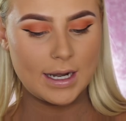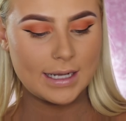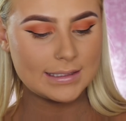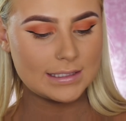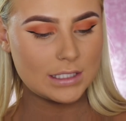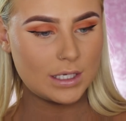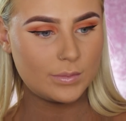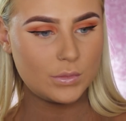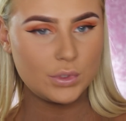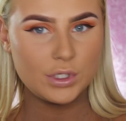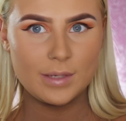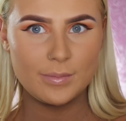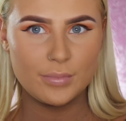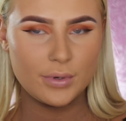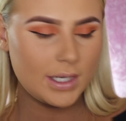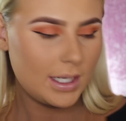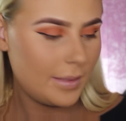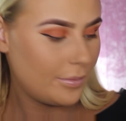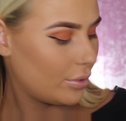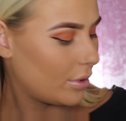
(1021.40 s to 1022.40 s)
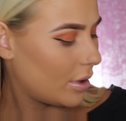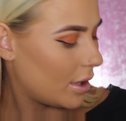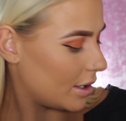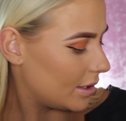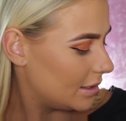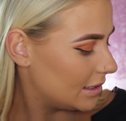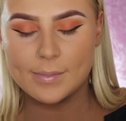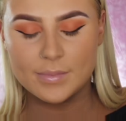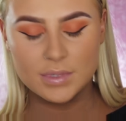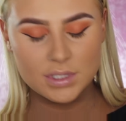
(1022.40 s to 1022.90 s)
Alright, so I'm looking pretty
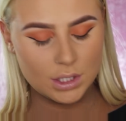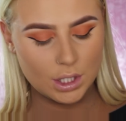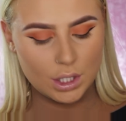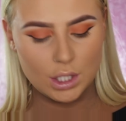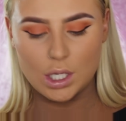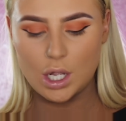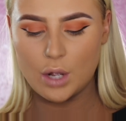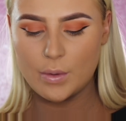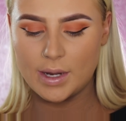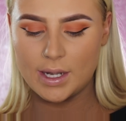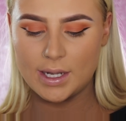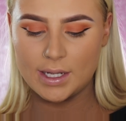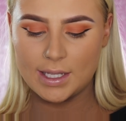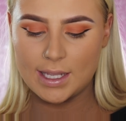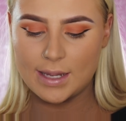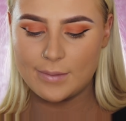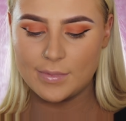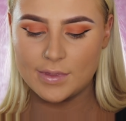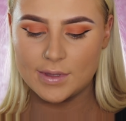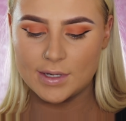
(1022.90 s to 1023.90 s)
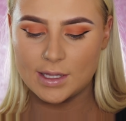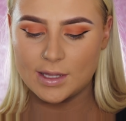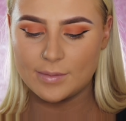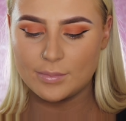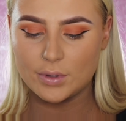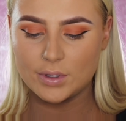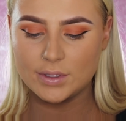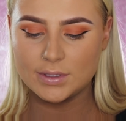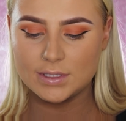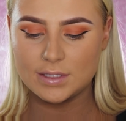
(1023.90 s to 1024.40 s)
bronze. I'm just going to go in again with another
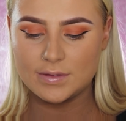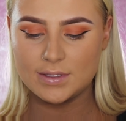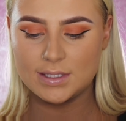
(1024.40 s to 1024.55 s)
bronzer.